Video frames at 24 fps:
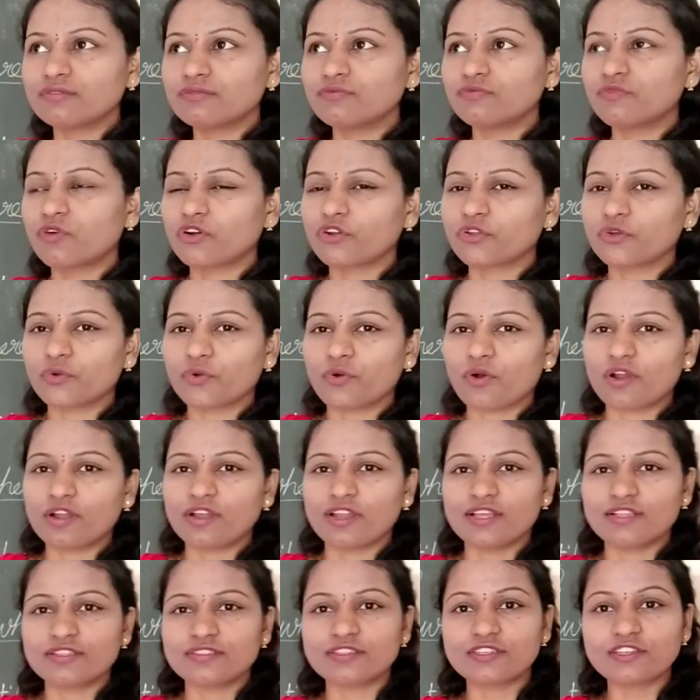what you call
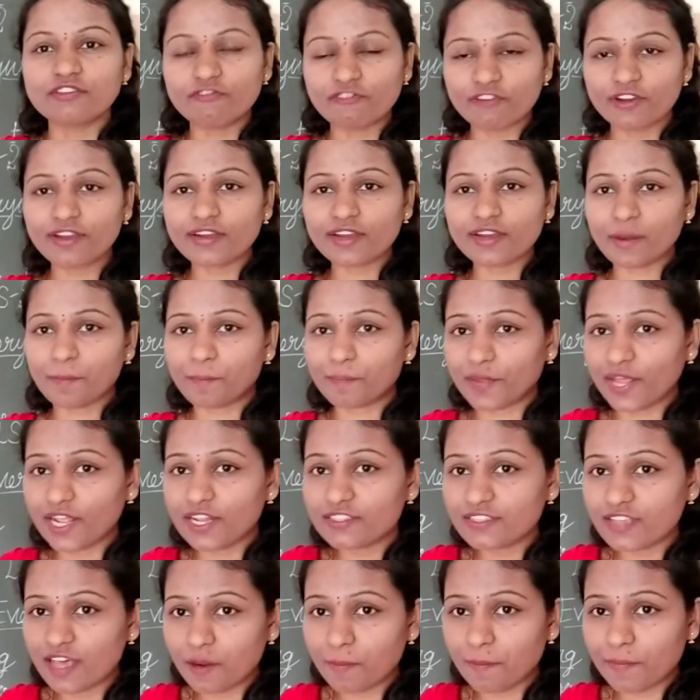as different
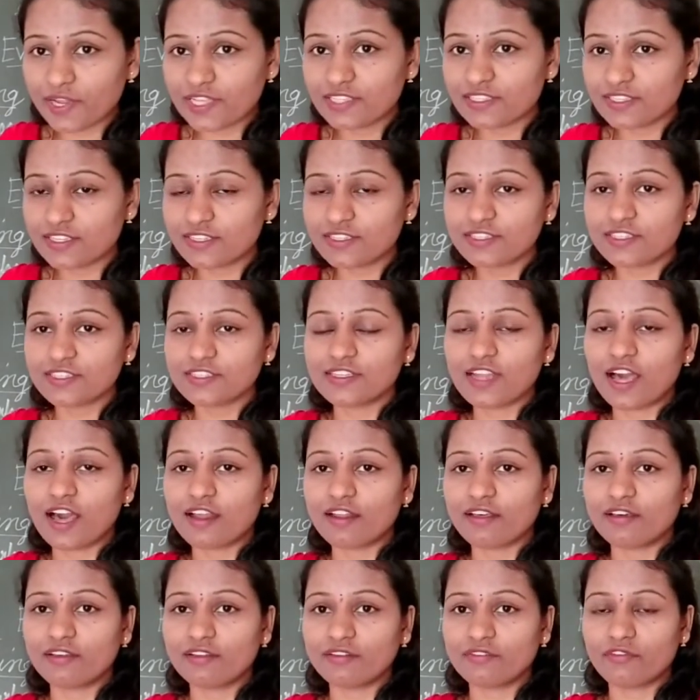reptiles are present in
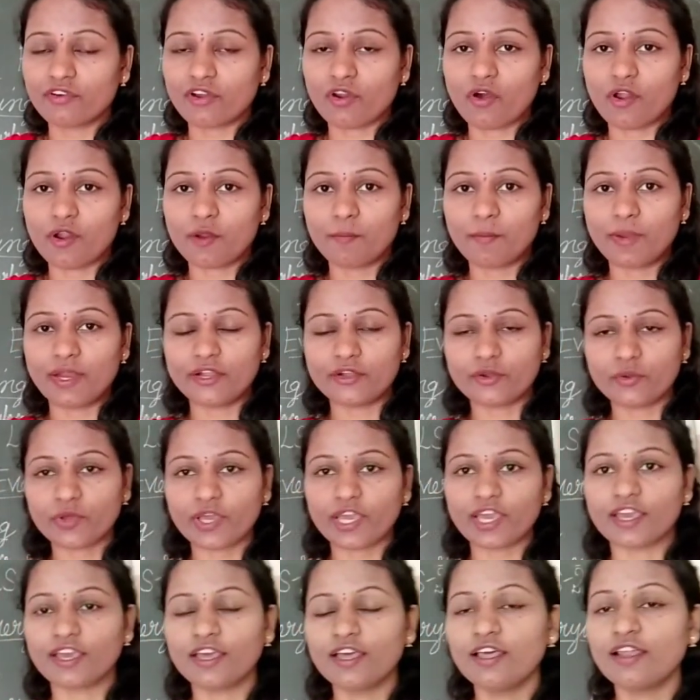our environment.
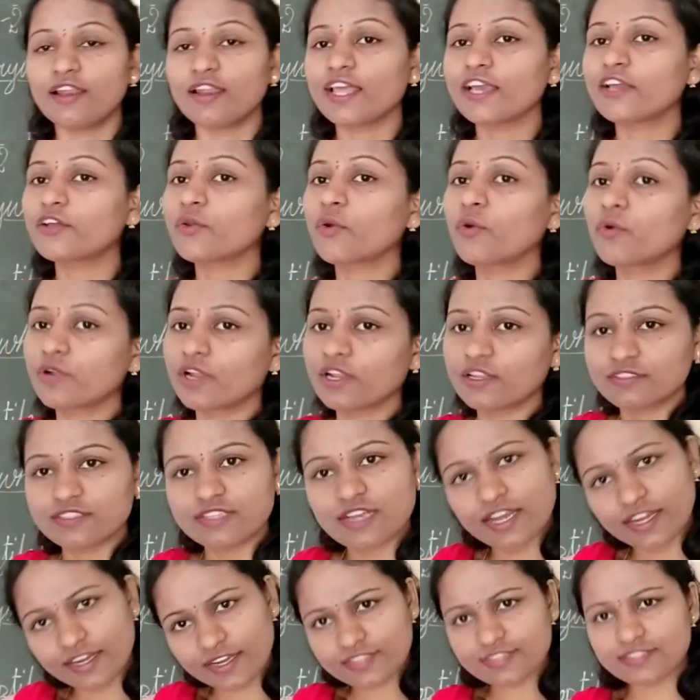Okay, like crocodile.
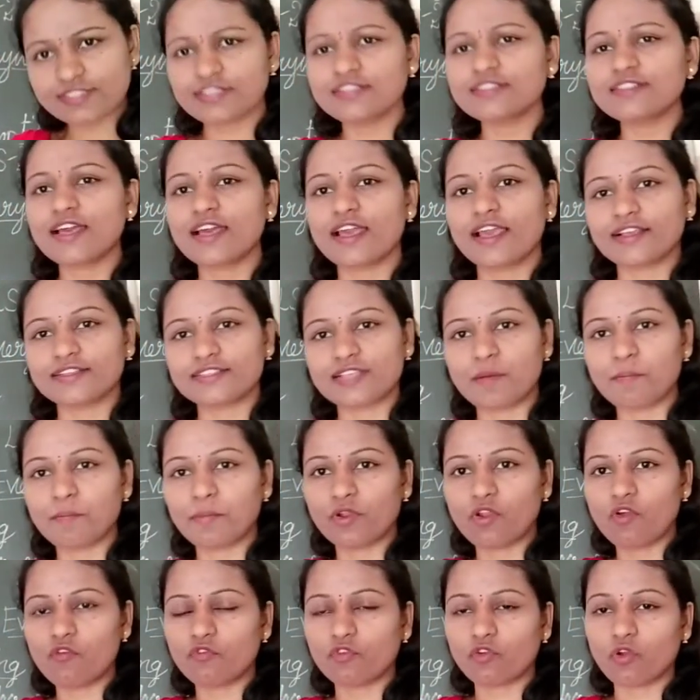Let us see the
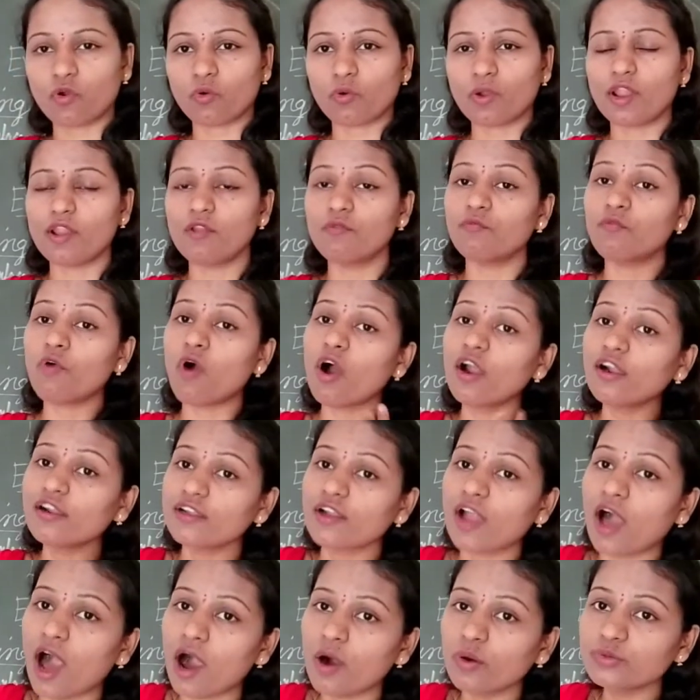example of
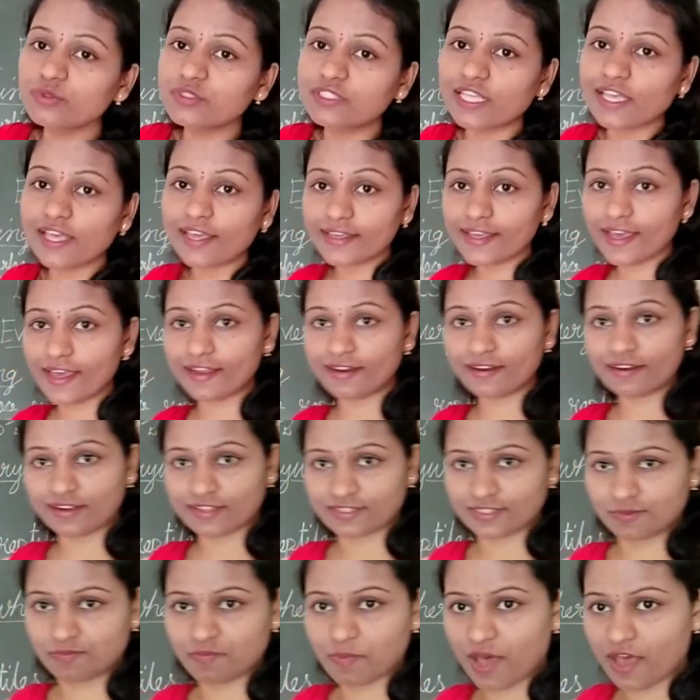crocodile. How they can
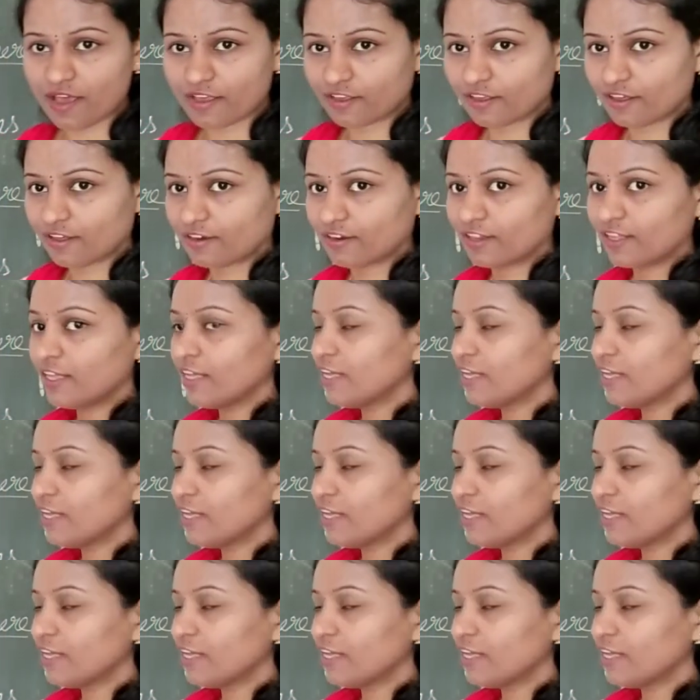respire?